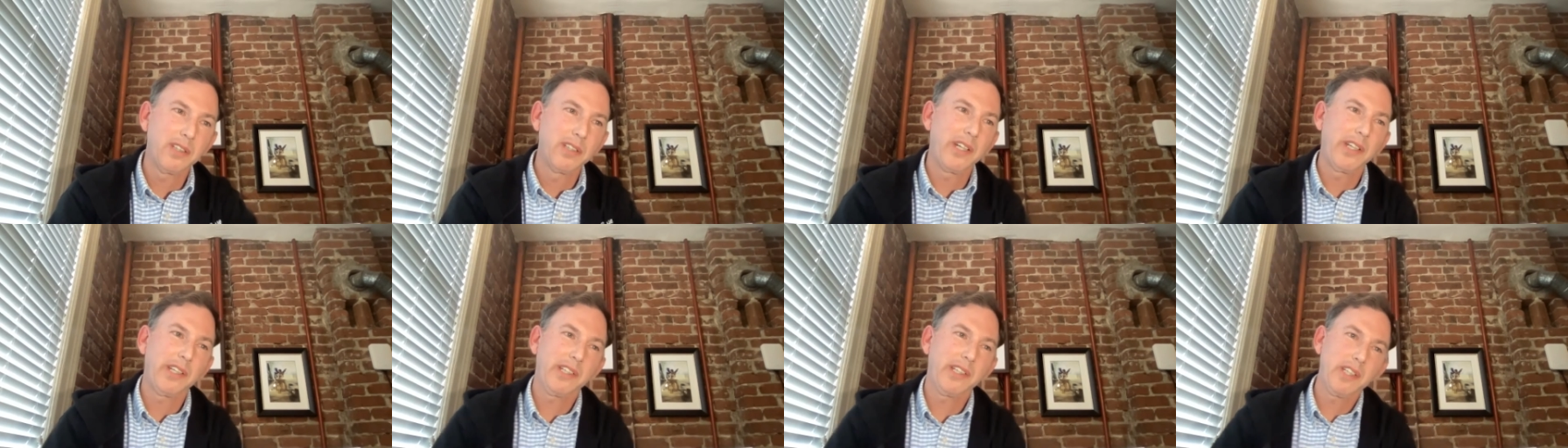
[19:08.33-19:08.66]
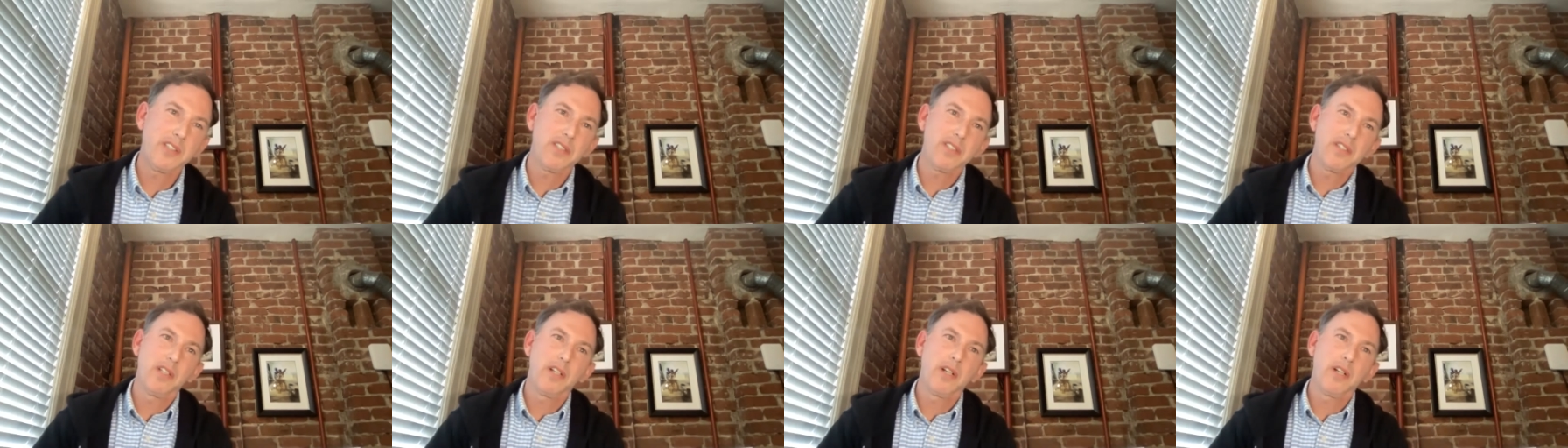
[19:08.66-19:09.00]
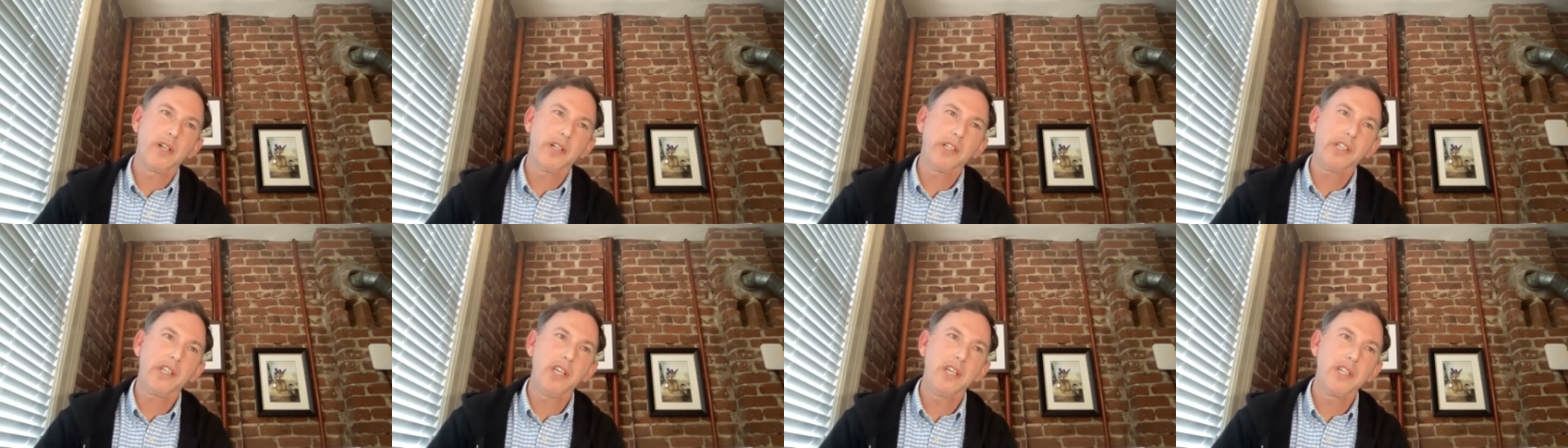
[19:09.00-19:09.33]
I guess in
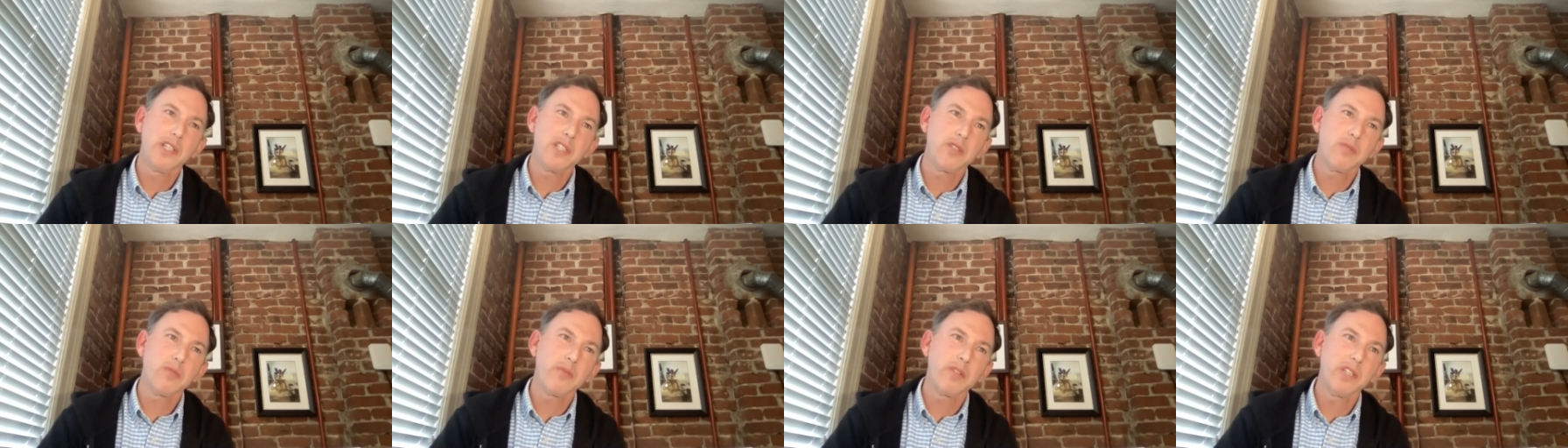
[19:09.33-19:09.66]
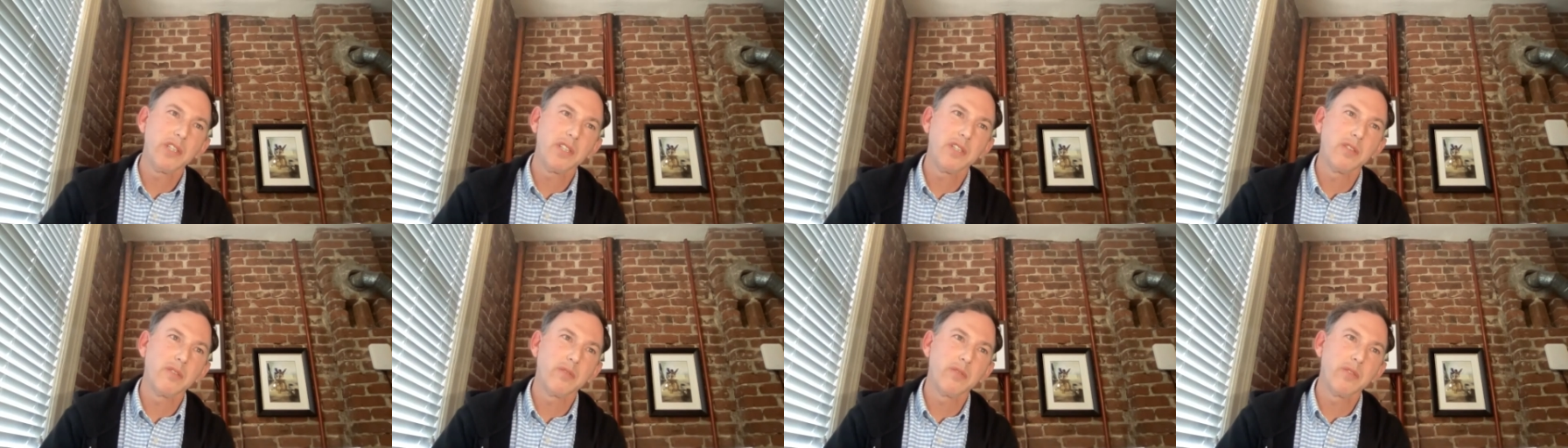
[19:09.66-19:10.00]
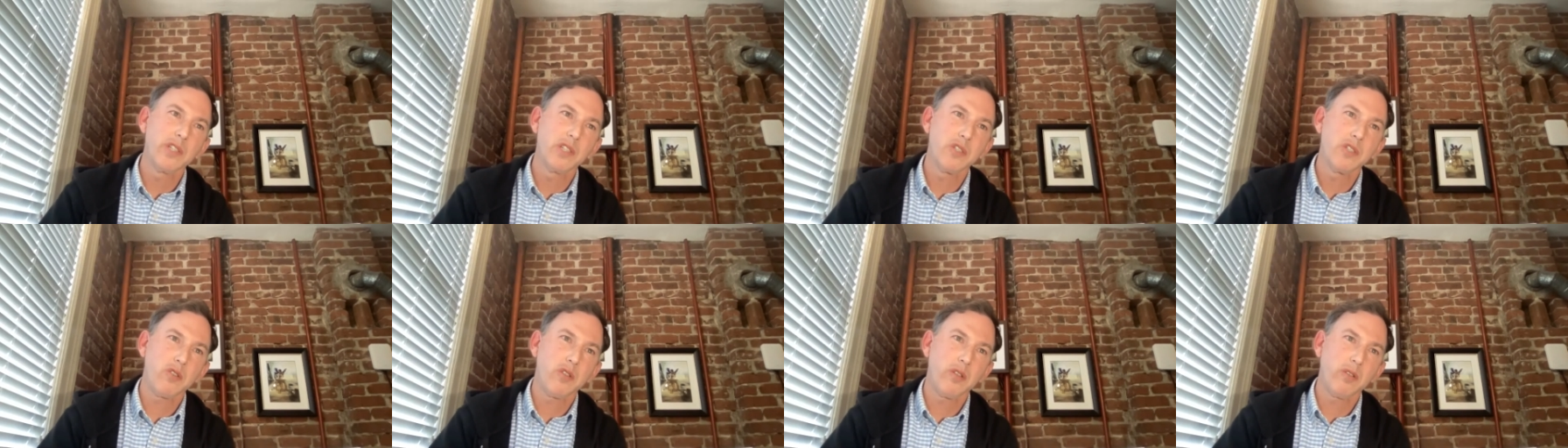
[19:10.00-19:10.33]
our case, we
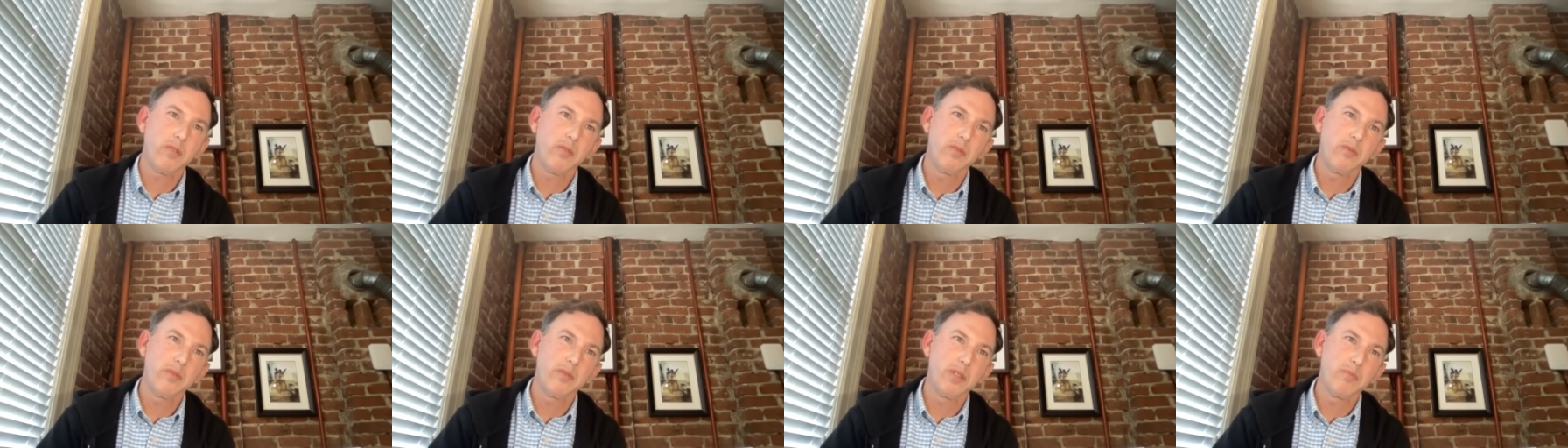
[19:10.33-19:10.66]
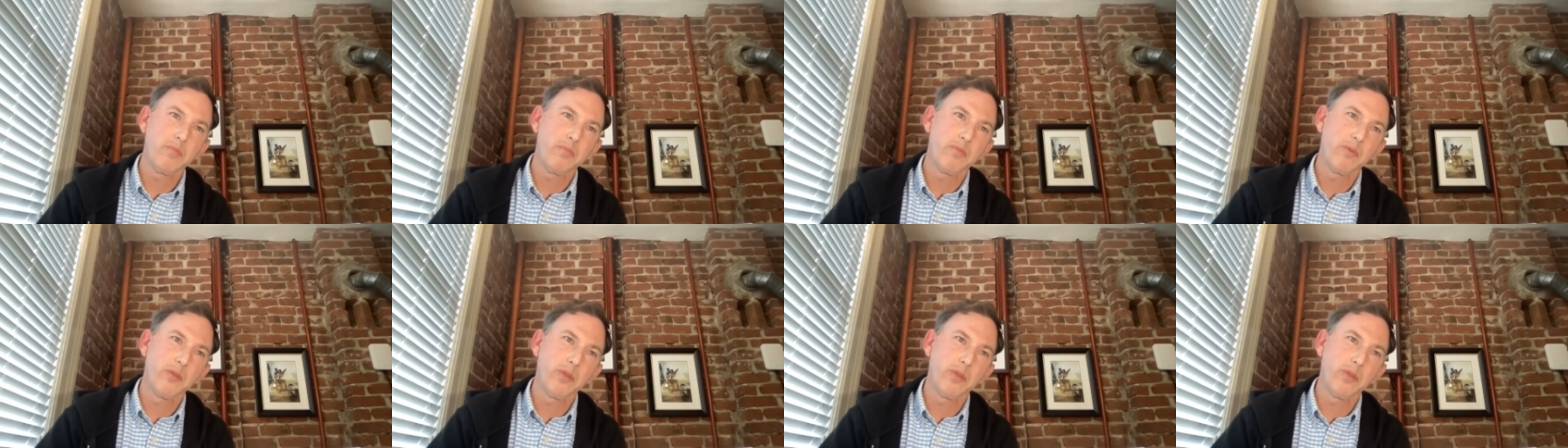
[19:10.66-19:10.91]
we tr- we